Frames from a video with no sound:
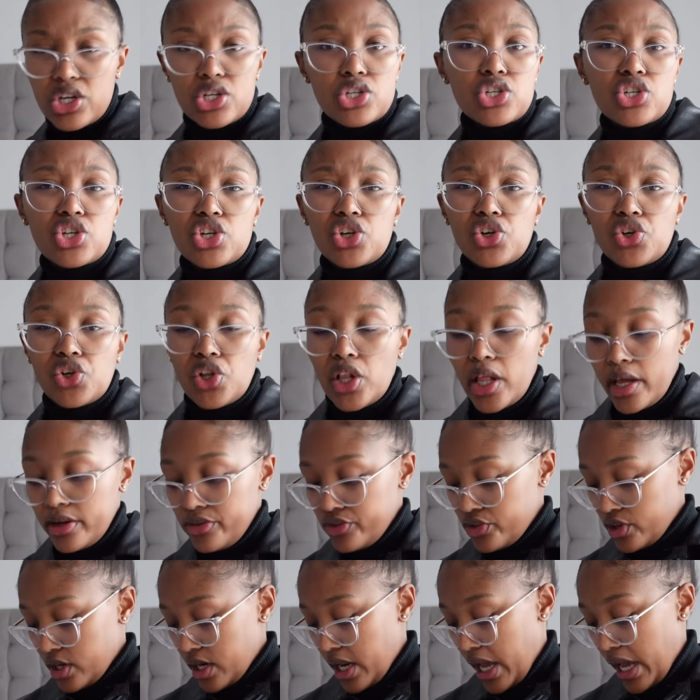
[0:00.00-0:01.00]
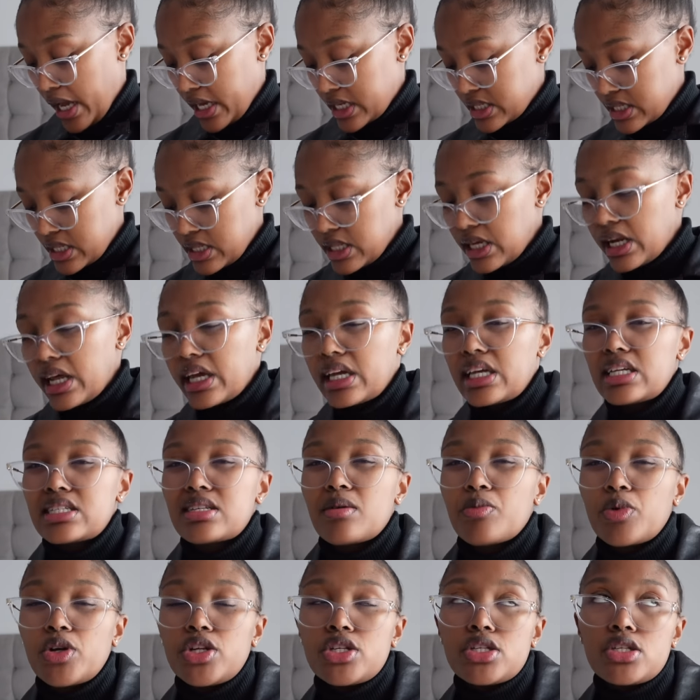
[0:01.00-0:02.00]
chill and relax. And then I guess
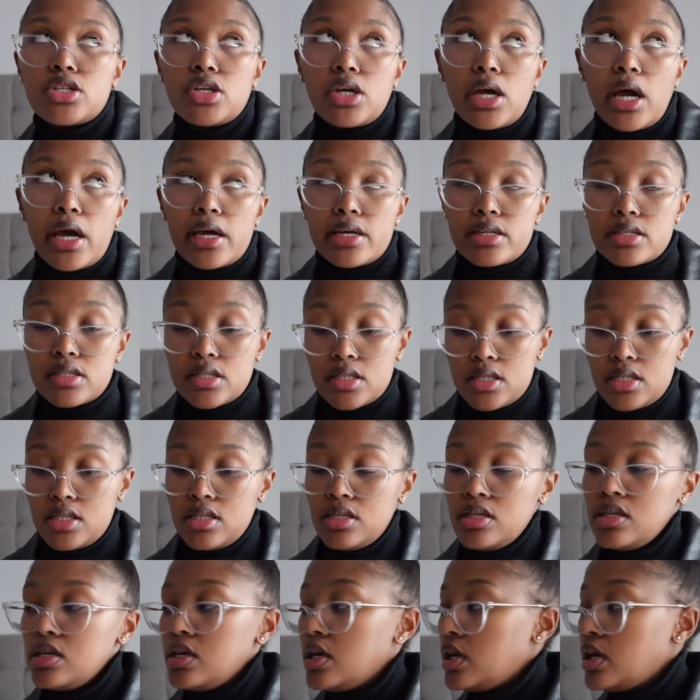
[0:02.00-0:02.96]
I'm going to see you guys